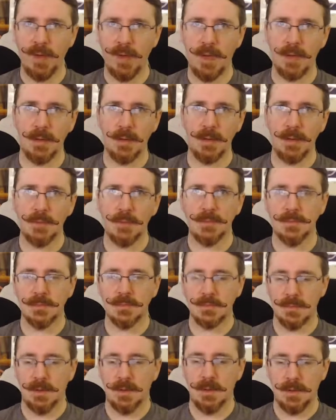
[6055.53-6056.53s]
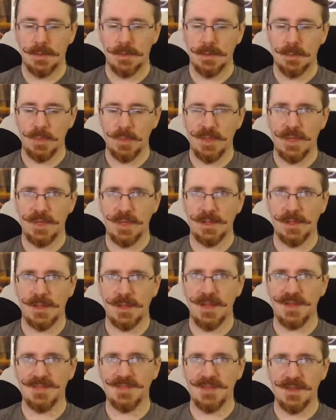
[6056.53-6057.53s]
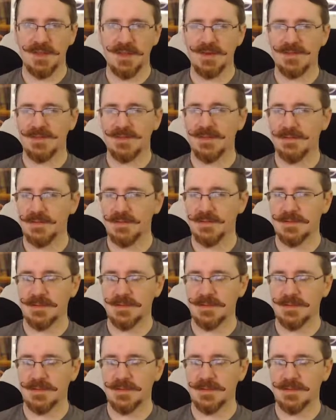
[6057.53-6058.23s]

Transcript: bottle, behind a glass case.